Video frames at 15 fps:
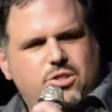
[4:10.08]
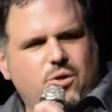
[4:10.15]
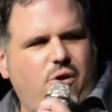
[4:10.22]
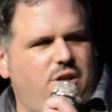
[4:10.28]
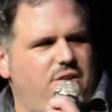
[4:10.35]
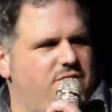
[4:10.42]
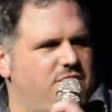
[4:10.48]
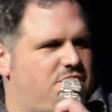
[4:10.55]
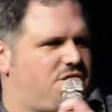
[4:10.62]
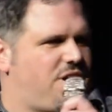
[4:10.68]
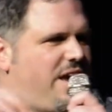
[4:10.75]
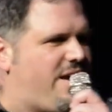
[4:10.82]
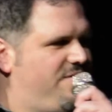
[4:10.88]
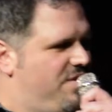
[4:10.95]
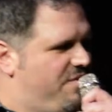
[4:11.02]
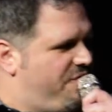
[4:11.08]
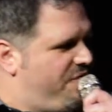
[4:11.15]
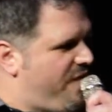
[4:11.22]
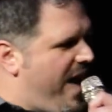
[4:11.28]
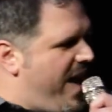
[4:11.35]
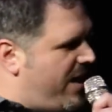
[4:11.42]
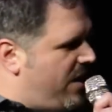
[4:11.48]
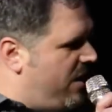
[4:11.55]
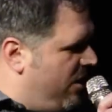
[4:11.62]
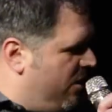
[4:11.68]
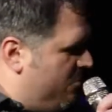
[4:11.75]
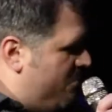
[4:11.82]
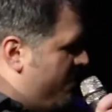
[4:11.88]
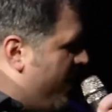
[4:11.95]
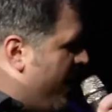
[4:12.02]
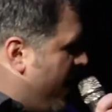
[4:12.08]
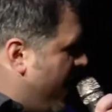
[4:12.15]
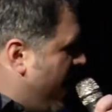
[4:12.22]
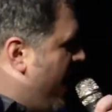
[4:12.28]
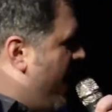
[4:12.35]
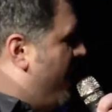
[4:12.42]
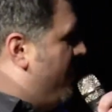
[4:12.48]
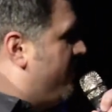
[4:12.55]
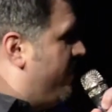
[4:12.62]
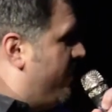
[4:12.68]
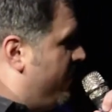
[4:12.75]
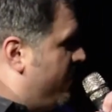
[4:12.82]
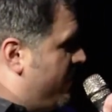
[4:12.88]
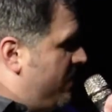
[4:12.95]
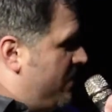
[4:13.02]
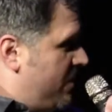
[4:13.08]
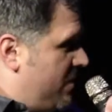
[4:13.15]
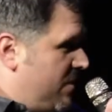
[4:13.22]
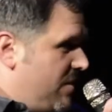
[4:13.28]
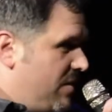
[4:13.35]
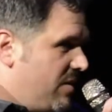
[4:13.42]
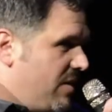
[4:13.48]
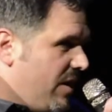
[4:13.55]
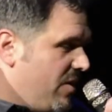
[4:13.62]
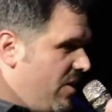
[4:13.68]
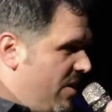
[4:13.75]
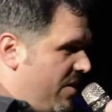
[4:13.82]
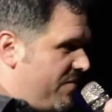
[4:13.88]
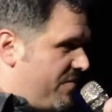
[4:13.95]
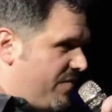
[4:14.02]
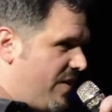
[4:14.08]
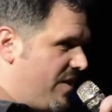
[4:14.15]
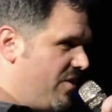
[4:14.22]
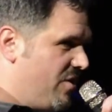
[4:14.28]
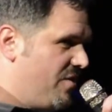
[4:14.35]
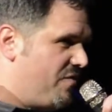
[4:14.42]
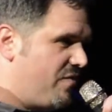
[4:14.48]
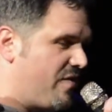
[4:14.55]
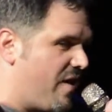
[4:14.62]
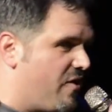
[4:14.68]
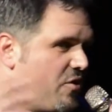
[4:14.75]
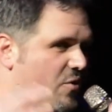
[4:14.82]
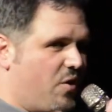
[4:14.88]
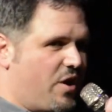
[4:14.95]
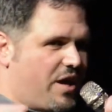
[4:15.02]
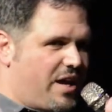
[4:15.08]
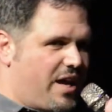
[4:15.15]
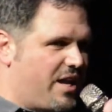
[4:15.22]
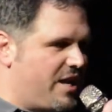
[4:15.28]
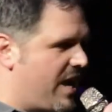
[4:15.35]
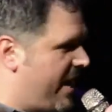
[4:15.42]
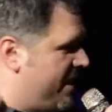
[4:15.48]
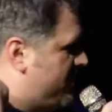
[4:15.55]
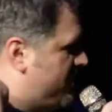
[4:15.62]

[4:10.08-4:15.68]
She won't even shave the fat hump that I have. I don't know if everyone can get a